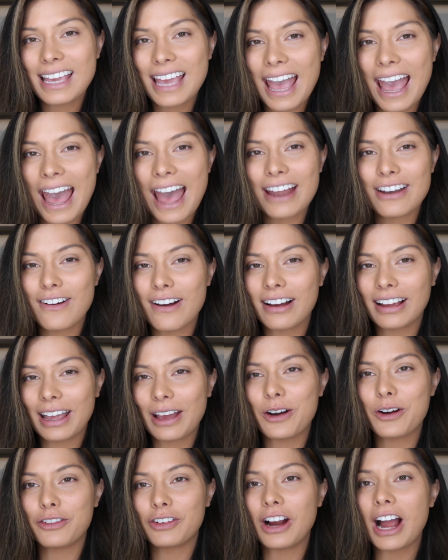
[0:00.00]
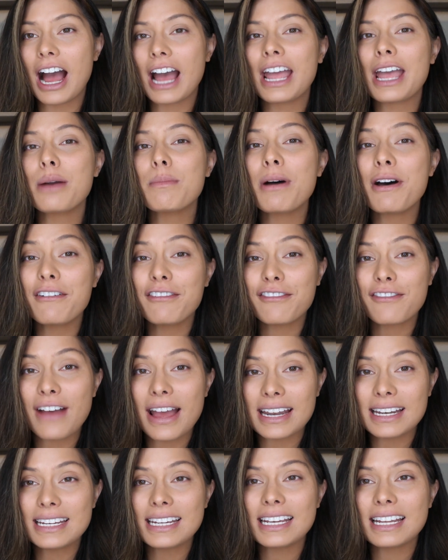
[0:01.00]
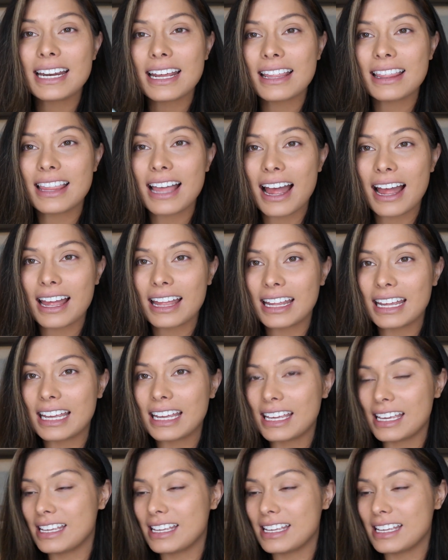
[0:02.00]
cannot get over. I am offended that it